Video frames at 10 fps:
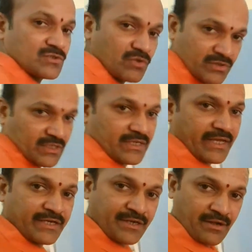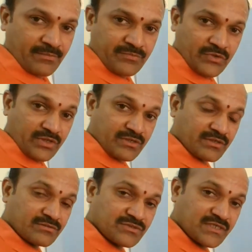So in the diagram, you
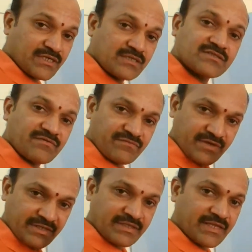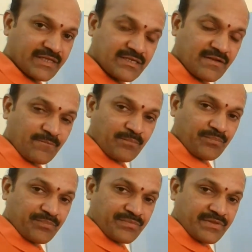can say somewhere there
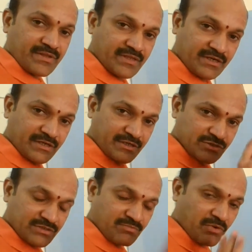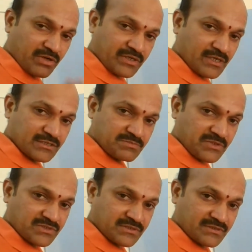in that region, particle is
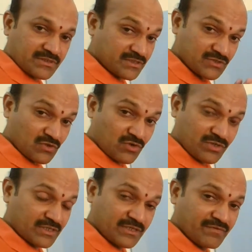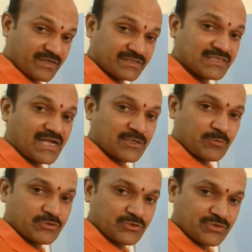present. It is not even exact
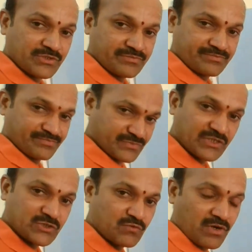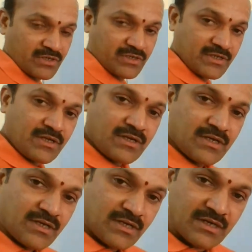position. That's what
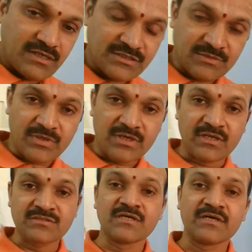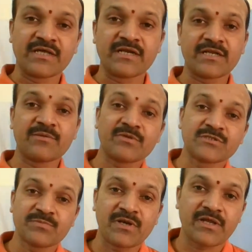Heisenberg uncertainty
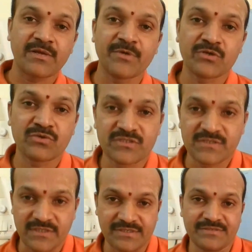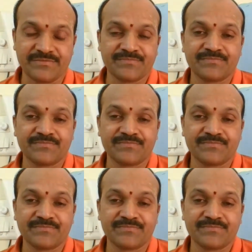principle came into the scene.